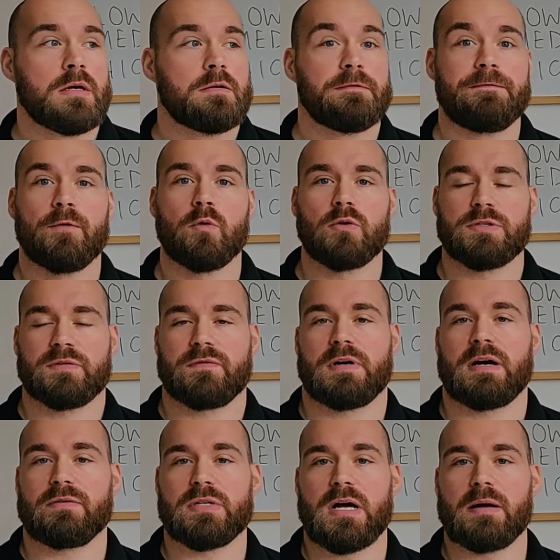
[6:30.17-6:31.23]
4 to
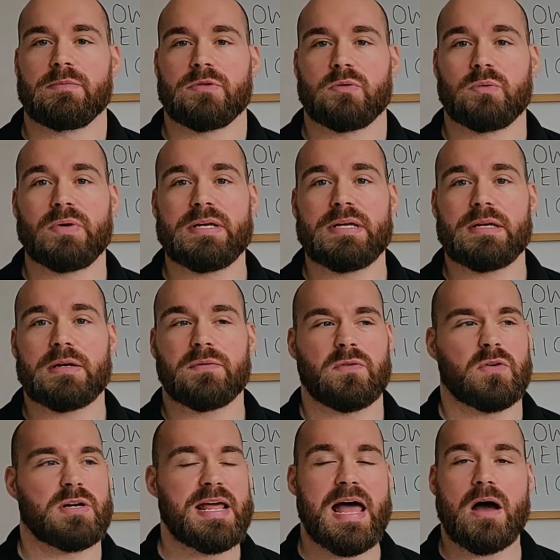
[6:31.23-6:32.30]
5 times a week
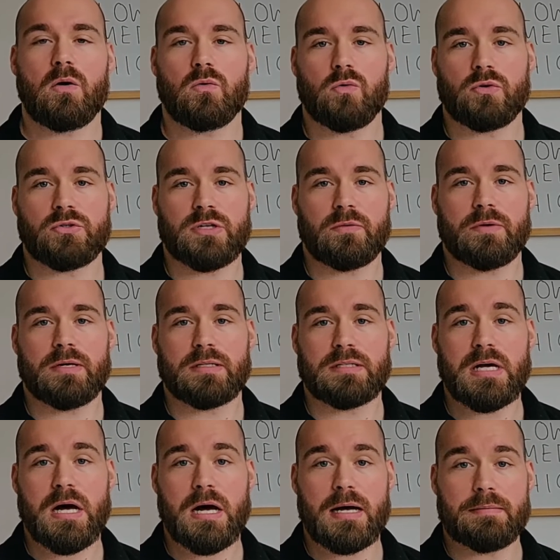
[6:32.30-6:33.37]
for an hour or so at a
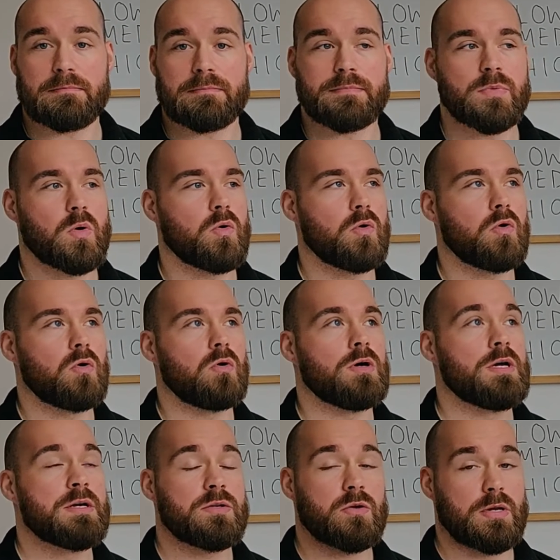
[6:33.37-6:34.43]
time. Or
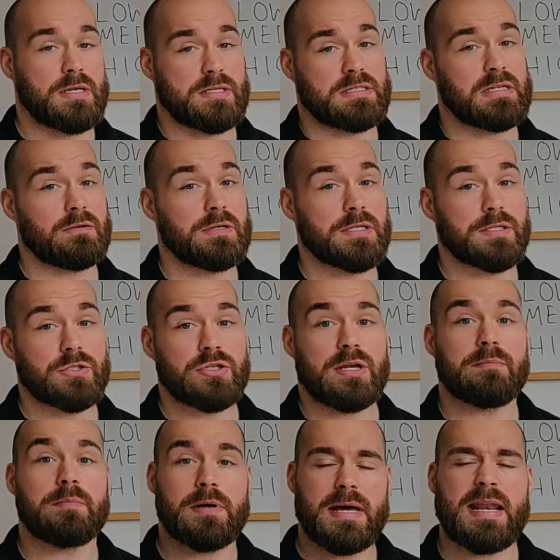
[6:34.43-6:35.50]
not necessarily the
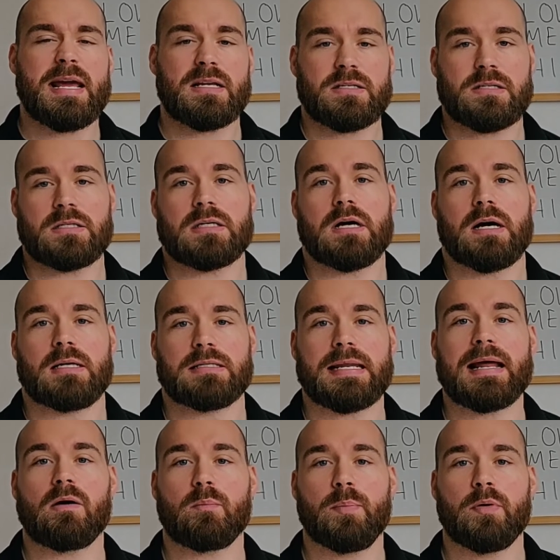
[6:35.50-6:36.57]
gym, but an exercise, an
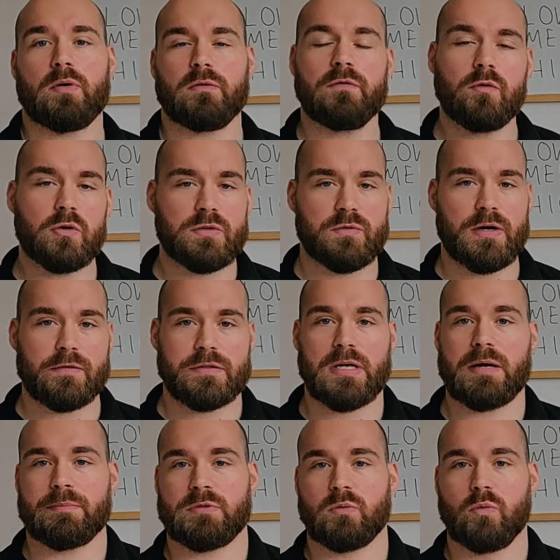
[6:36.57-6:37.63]
output 4 to 5
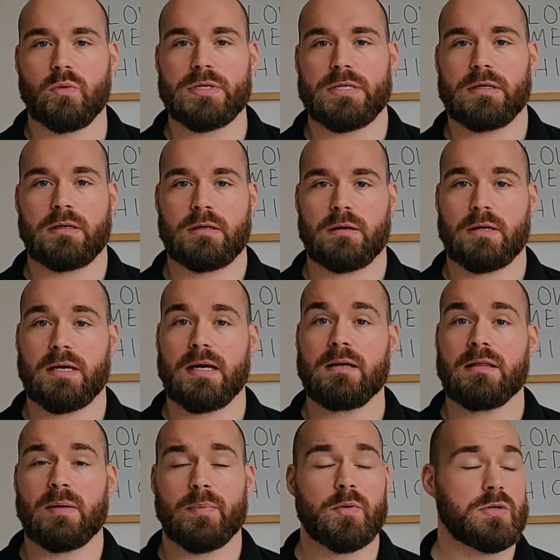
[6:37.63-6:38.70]
times a week. Okay,
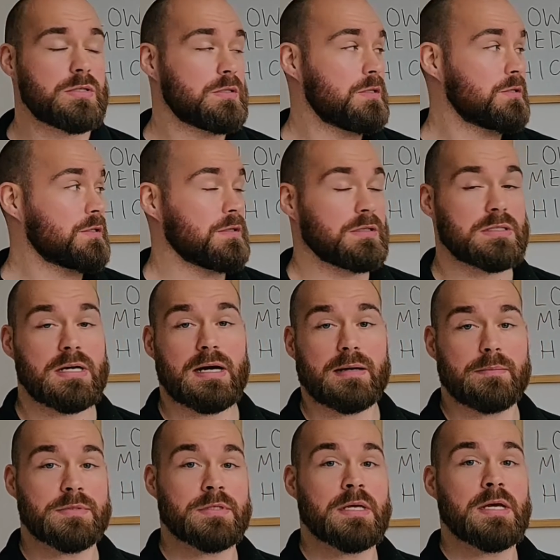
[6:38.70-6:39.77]
that person is going to
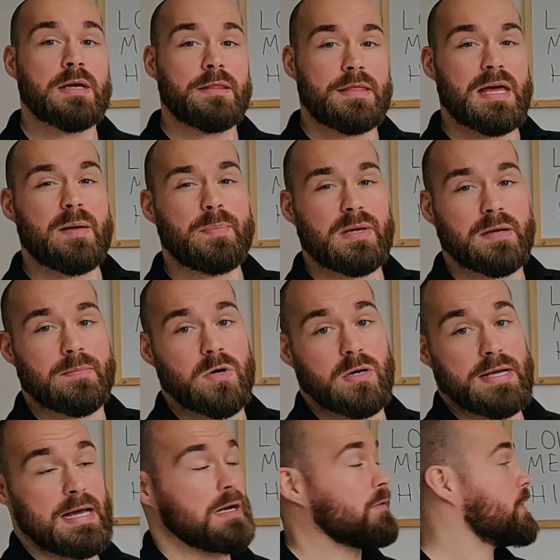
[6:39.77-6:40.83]
times their BMR
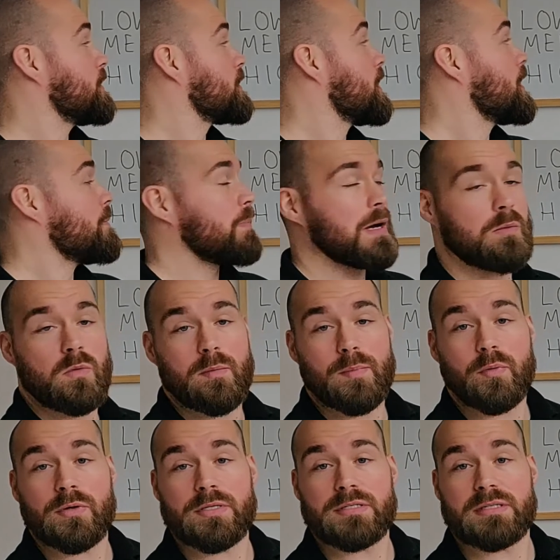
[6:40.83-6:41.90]
calories by
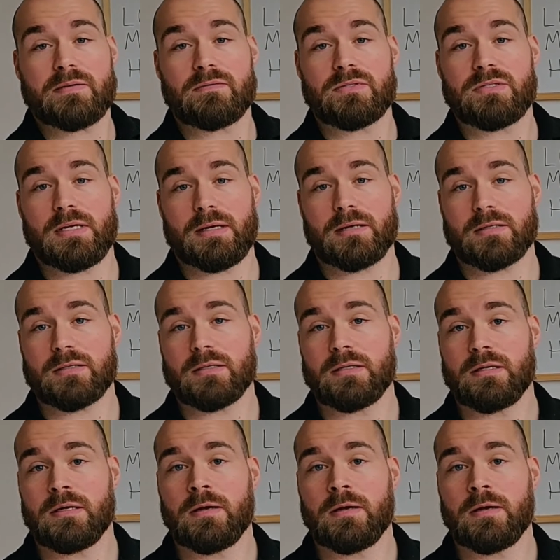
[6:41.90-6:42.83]
1.76.